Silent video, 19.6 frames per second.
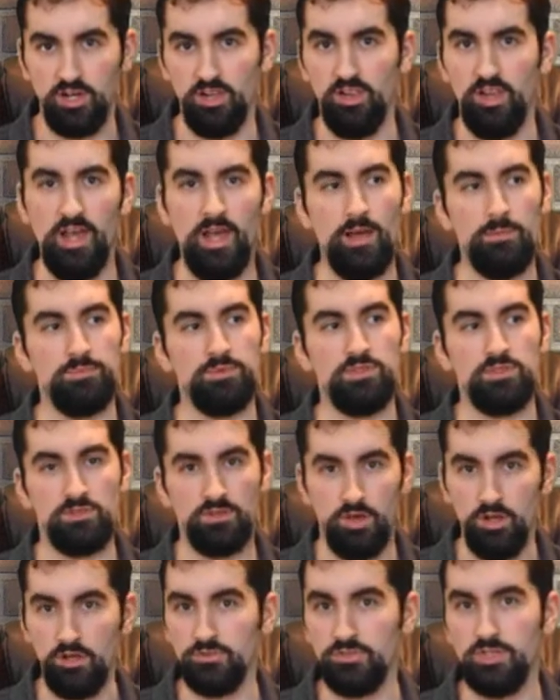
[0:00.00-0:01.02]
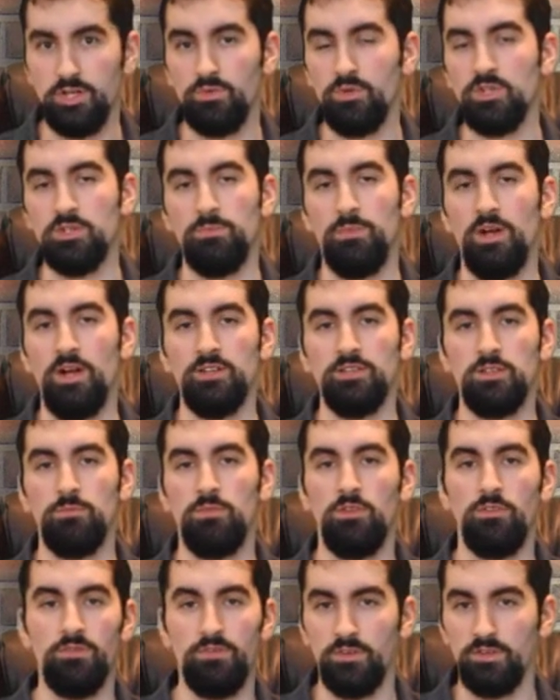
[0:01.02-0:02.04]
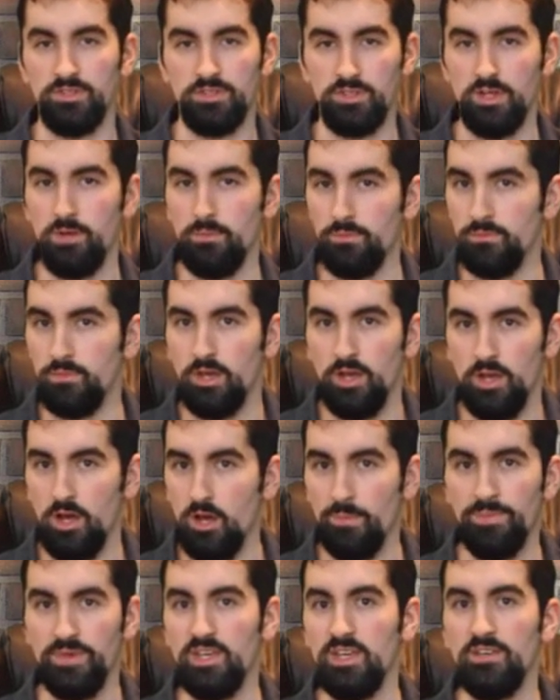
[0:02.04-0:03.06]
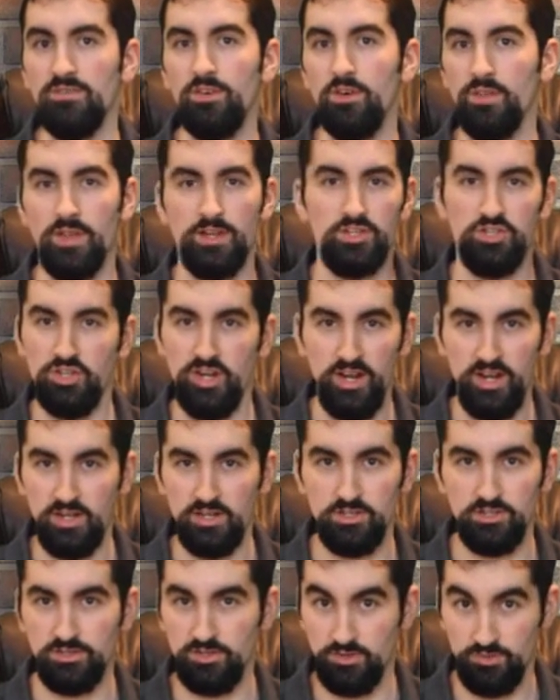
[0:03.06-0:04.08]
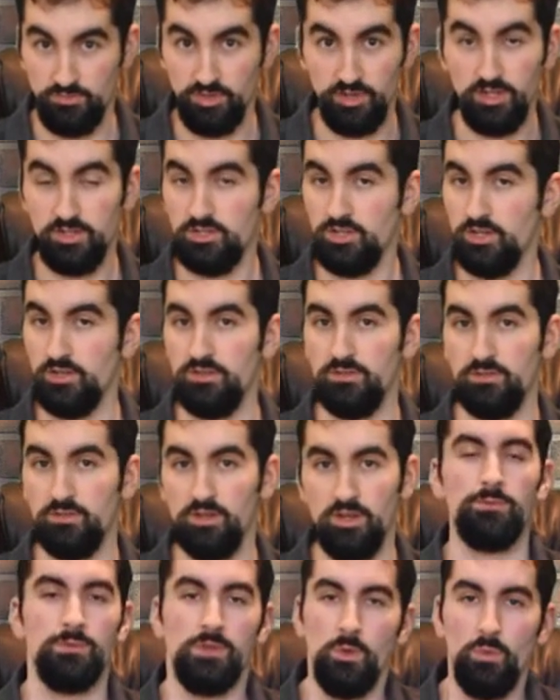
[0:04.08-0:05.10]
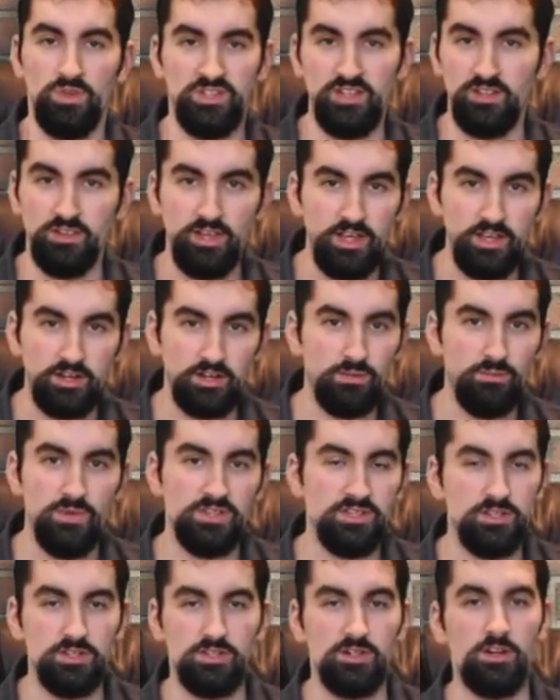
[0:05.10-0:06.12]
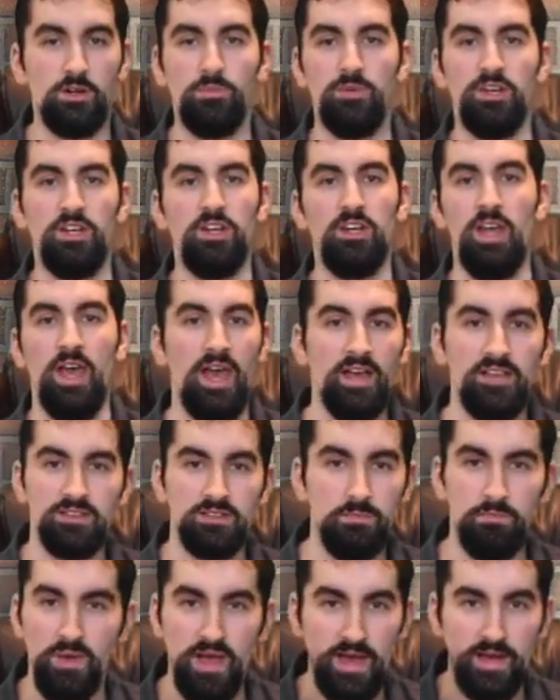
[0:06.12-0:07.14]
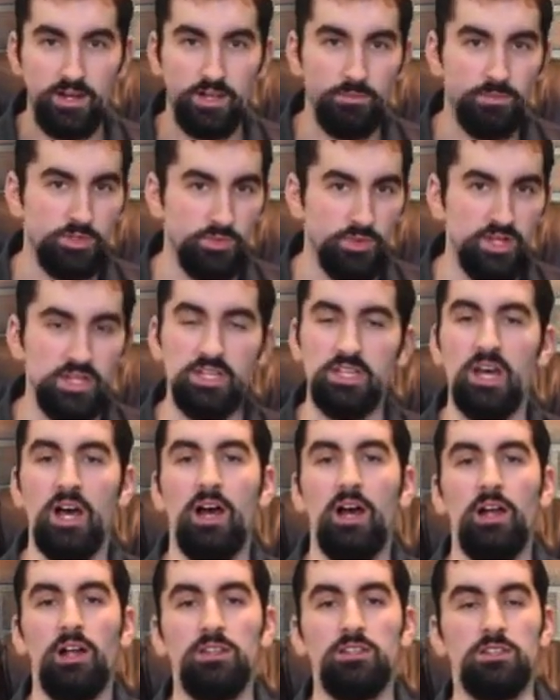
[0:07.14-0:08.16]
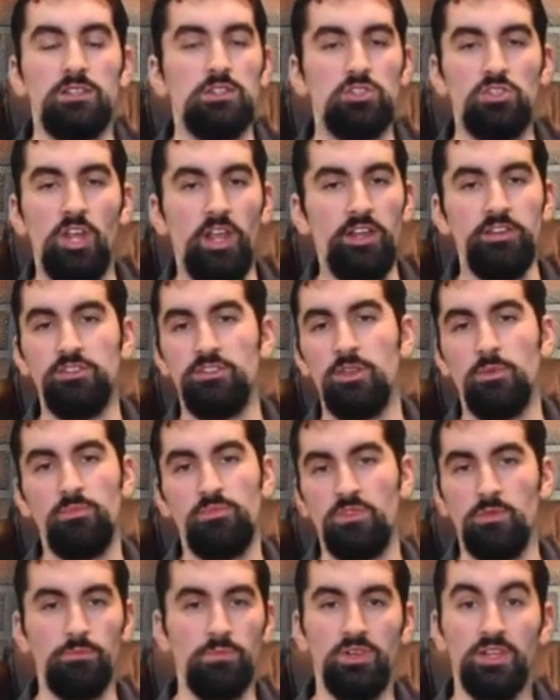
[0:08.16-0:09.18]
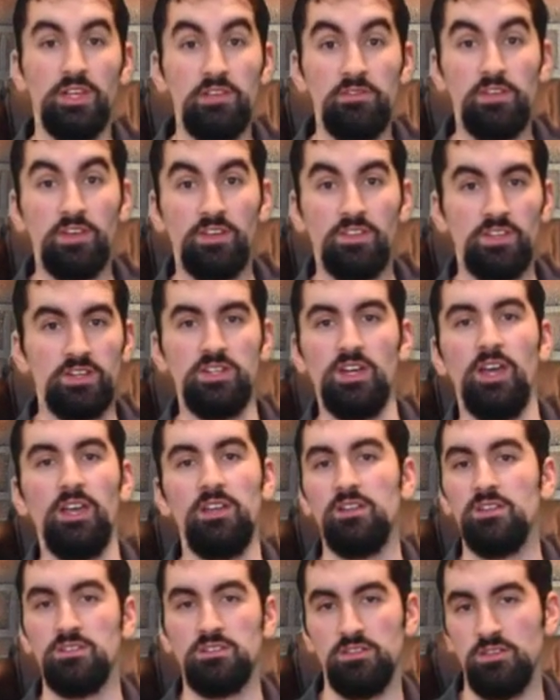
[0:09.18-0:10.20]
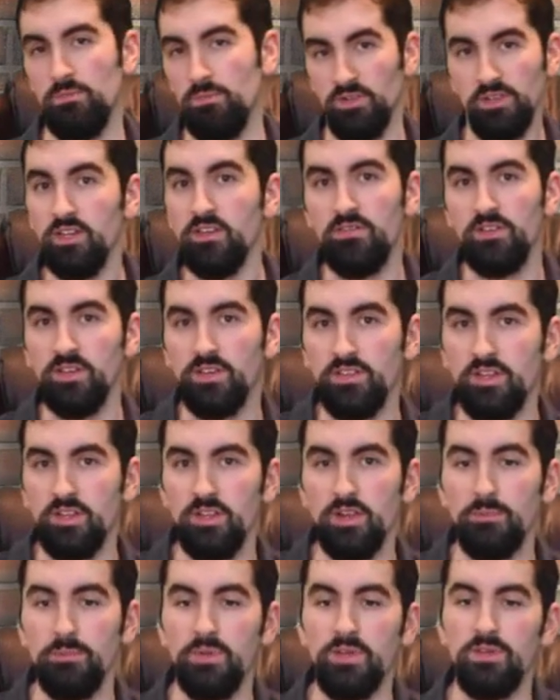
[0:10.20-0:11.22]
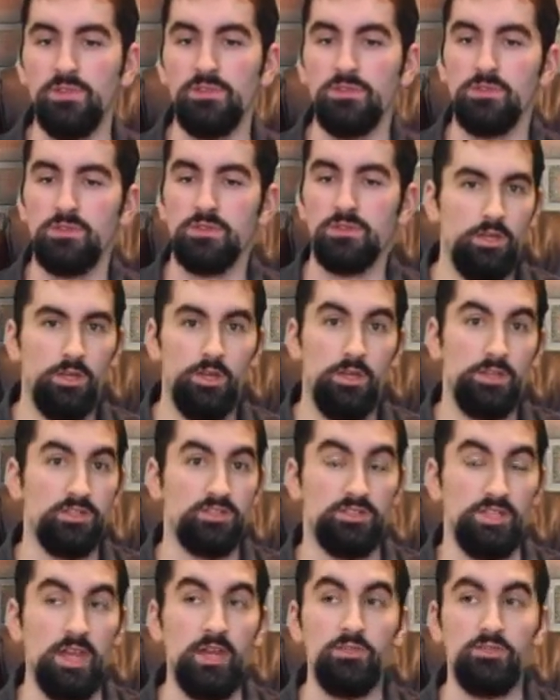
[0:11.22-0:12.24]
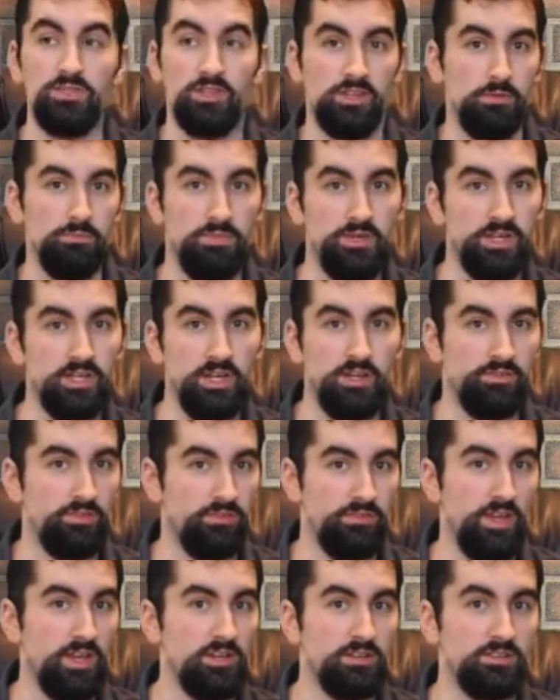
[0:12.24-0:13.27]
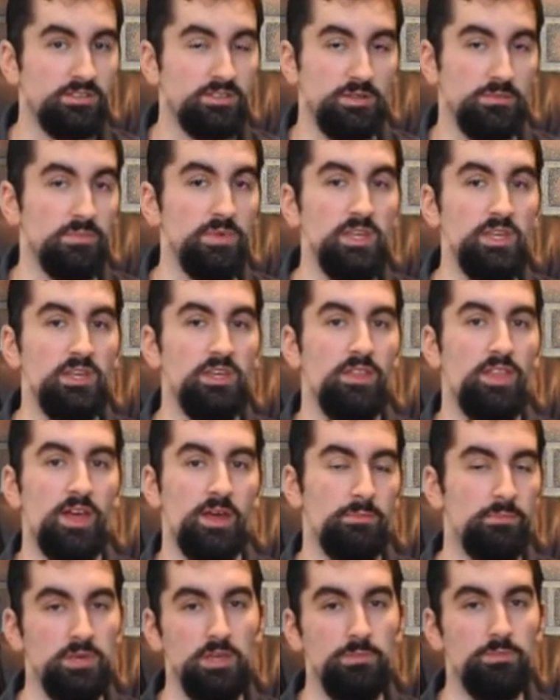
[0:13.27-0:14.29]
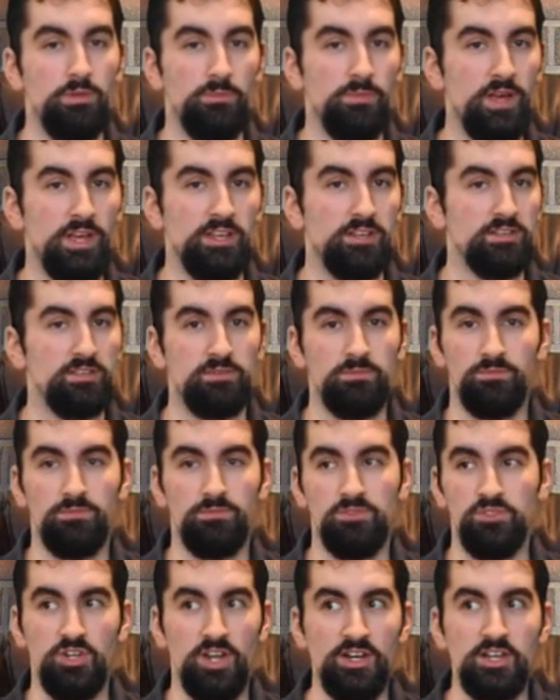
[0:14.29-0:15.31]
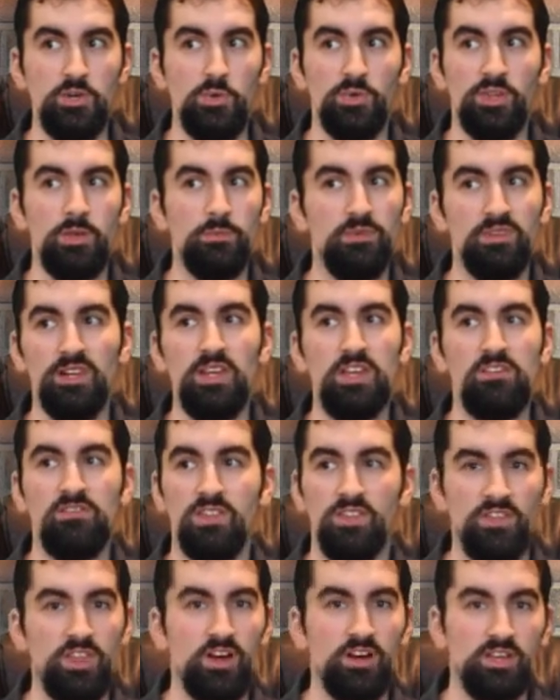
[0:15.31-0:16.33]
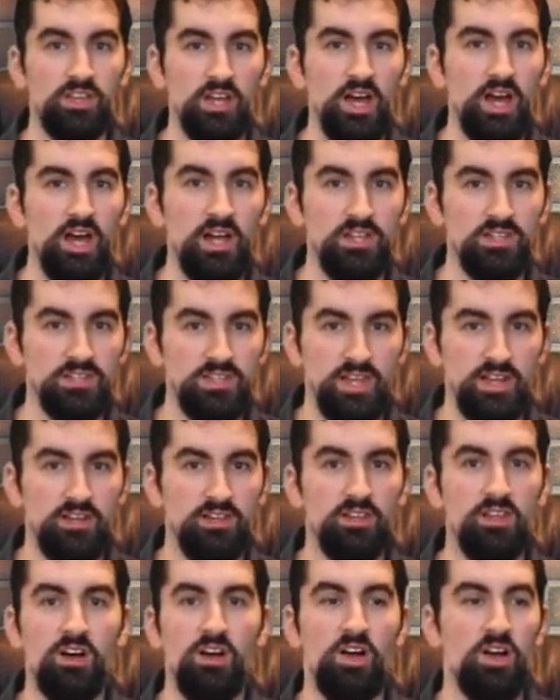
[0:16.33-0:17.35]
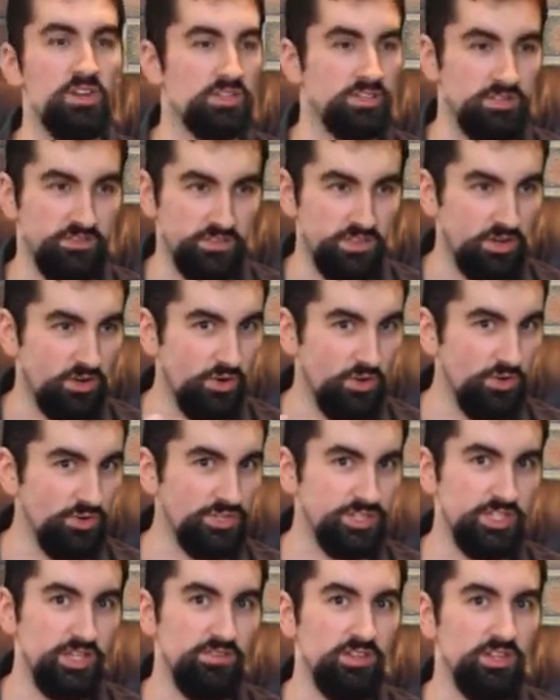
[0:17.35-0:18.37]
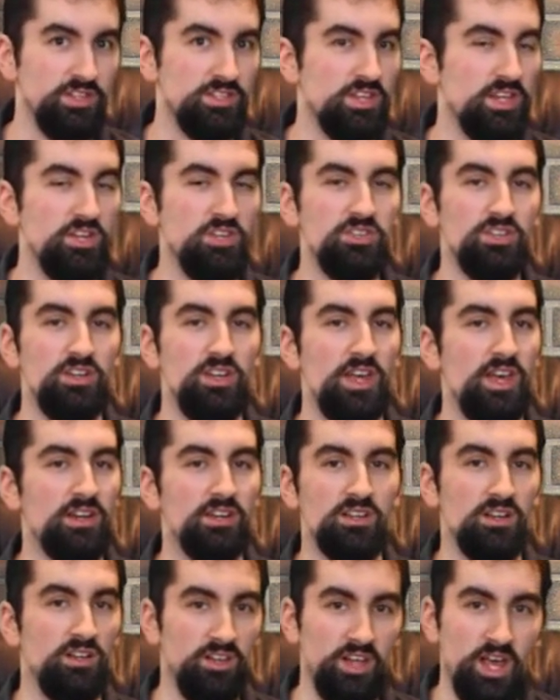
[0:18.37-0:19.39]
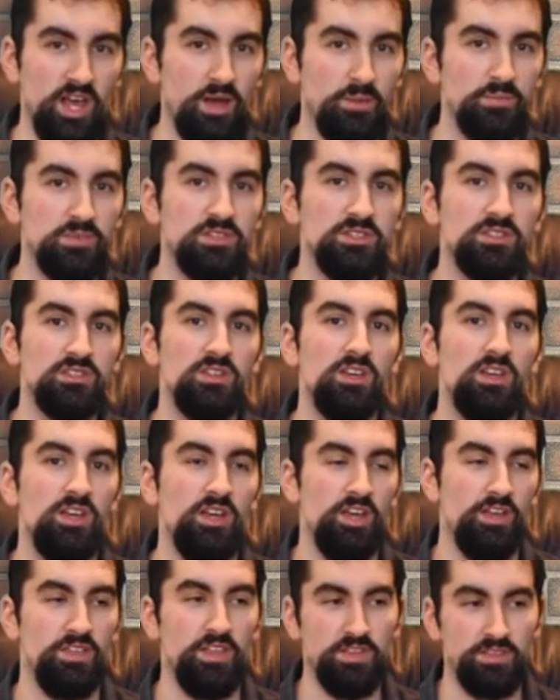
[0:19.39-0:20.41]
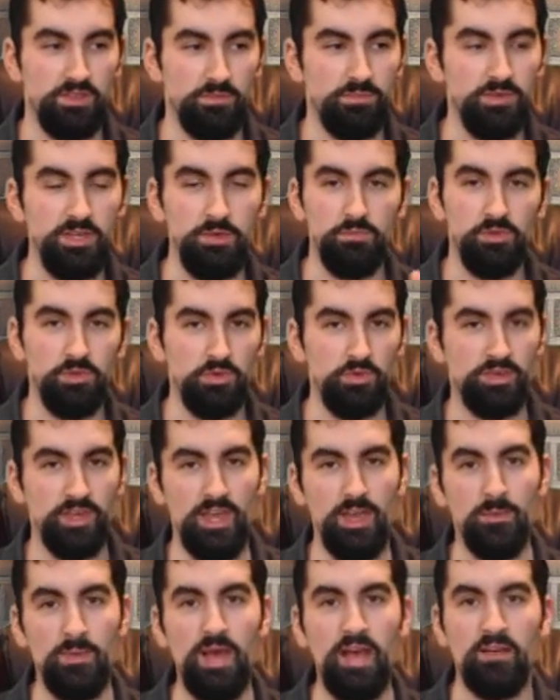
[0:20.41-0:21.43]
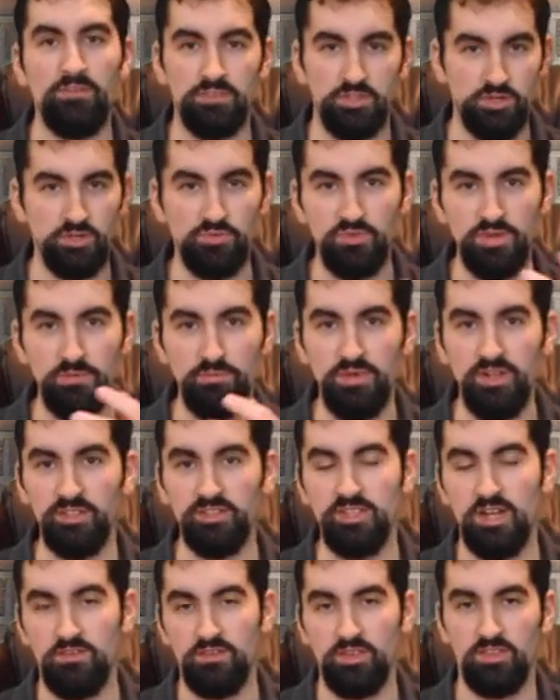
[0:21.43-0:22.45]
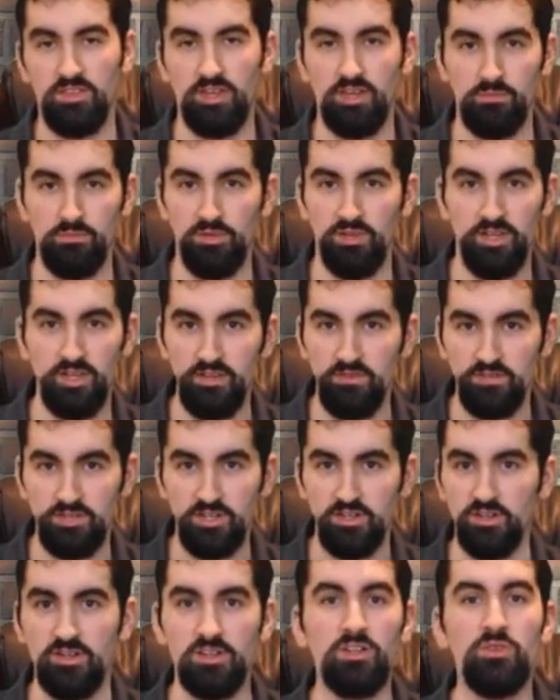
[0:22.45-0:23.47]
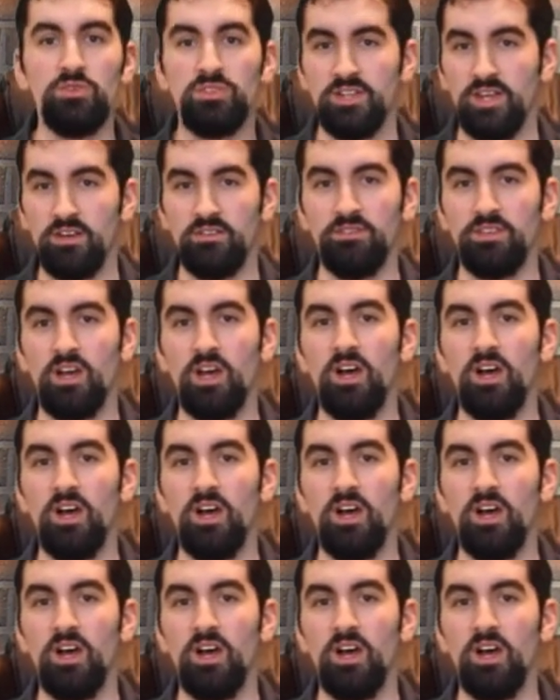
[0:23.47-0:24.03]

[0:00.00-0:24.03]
collapse also responsible for some upheaval that changed the religion? Was it later misinterpreted as a battle between gods and changed them from believing in the Titans to believing in the Olympians? It sounds like a big enough event to me that people might genuinely believe that their gods had lost if their whole civilization had collapsed, and that the people who came after and rebuilt everything believed in a new set of